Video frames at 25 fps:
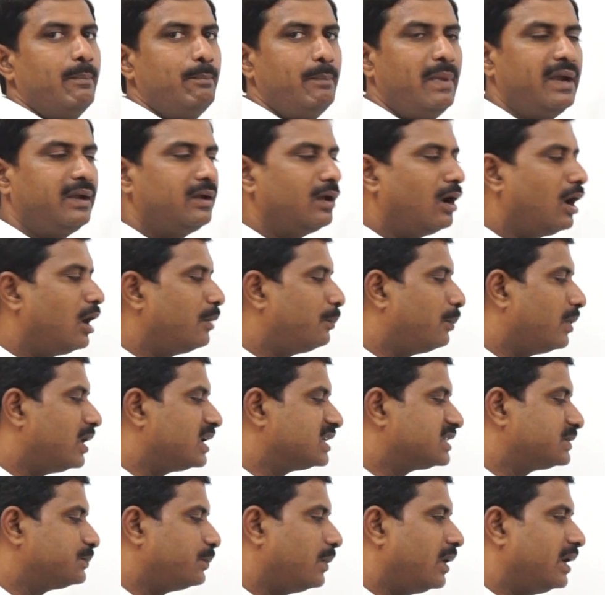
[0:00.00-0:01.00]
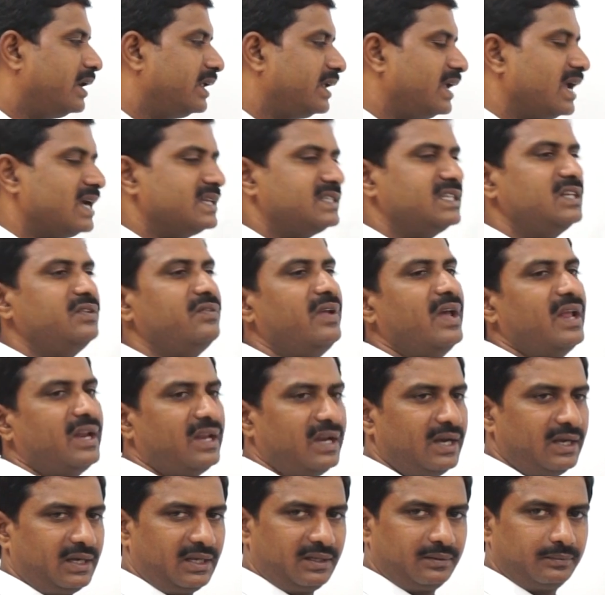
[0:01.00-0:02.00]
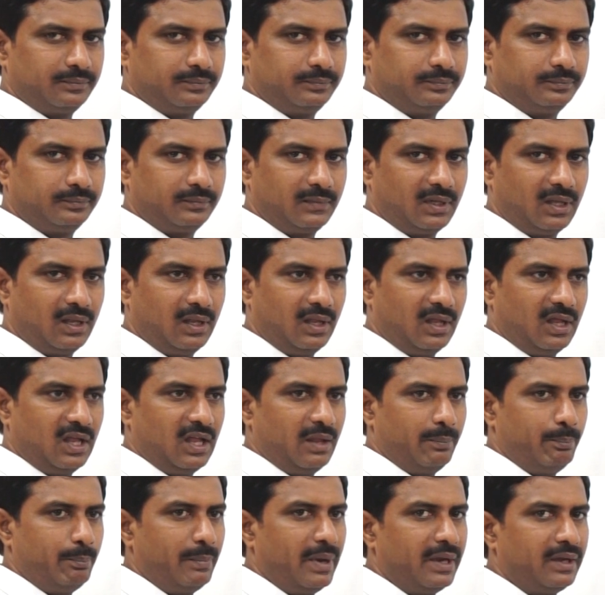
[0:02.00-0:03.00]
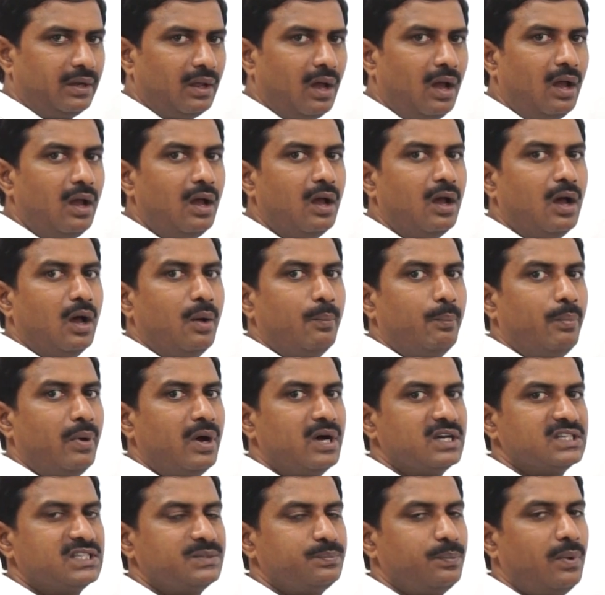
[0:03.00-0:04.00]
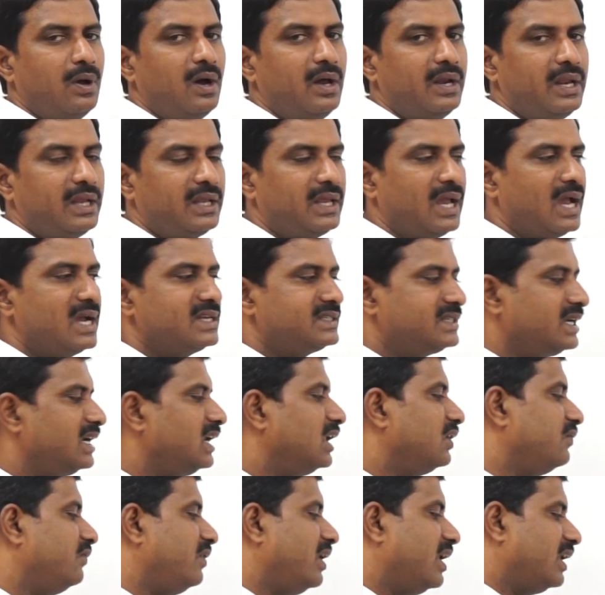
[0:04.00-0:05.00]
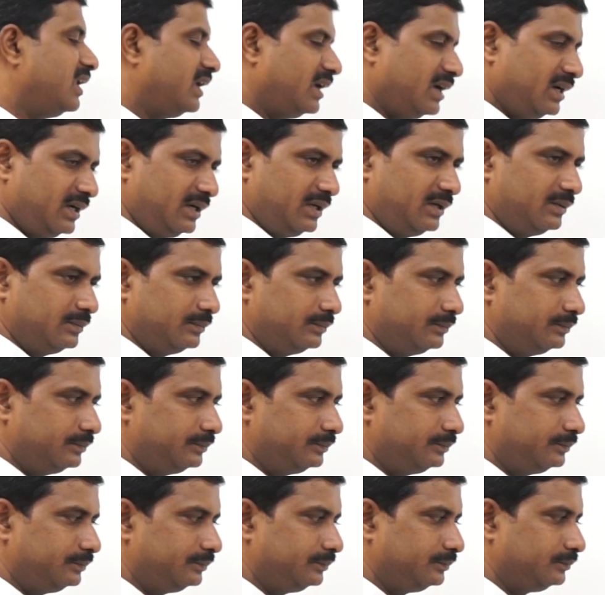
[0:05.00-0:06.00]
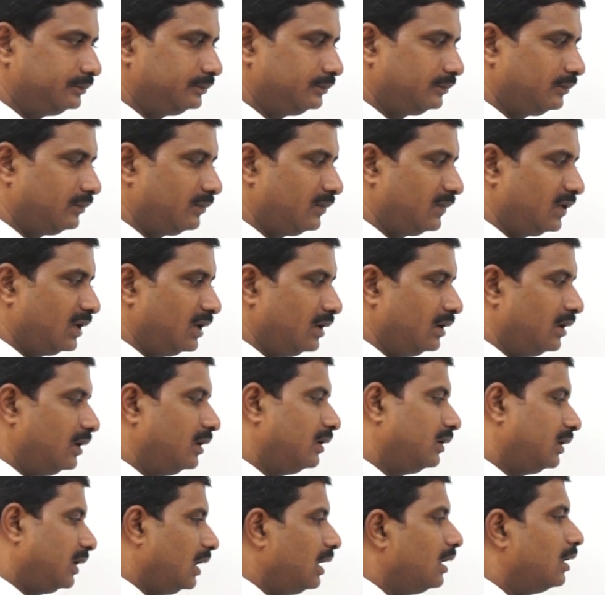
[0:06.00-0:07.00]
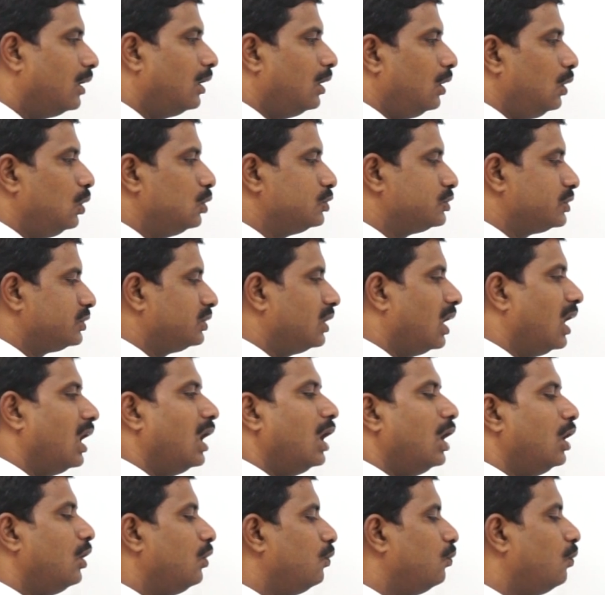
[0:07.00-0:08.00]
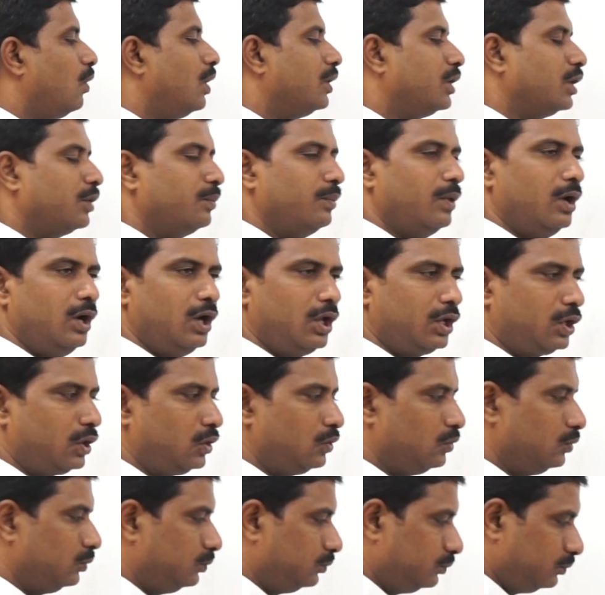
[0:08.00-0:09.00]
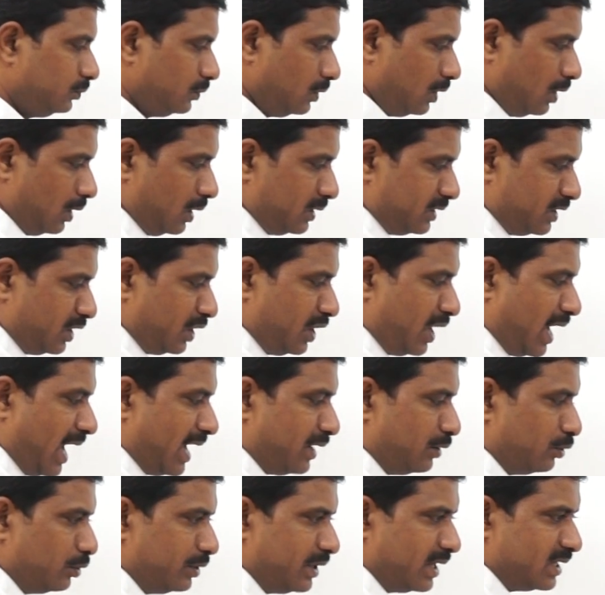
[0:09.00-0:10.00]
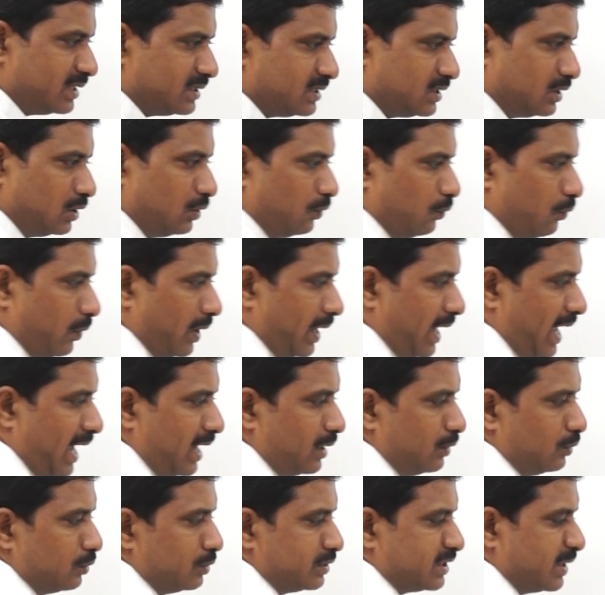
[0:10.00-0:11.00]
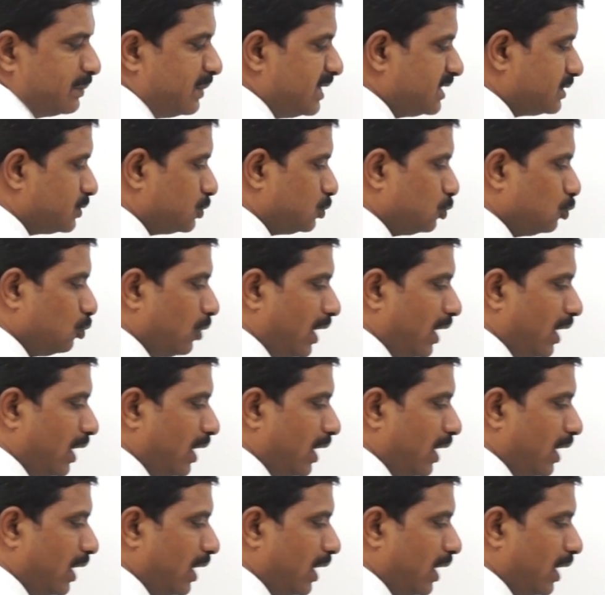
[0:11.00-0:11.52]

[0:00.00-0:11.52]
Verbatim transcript: metaphosphoric acid we are getting. Metaphosphoric acid we are getting, okay, losing the water molecule. 3 hydrogens, 1 hydrogen means 2